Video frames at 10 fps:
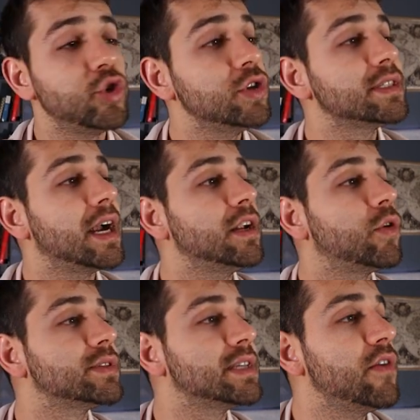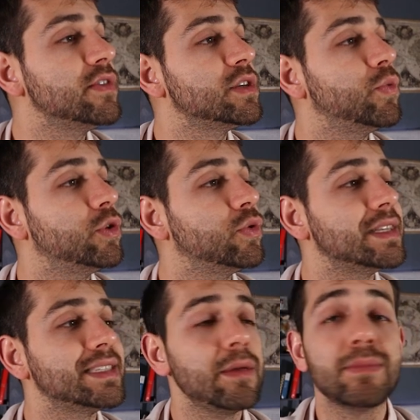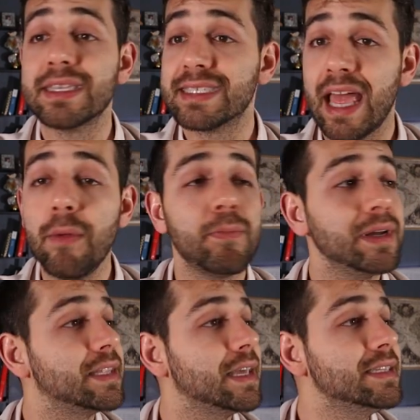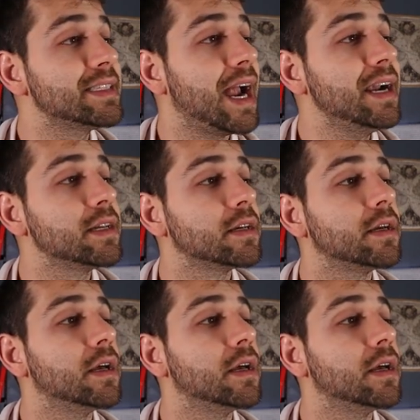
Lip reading: To start our service, we do the same step, but start,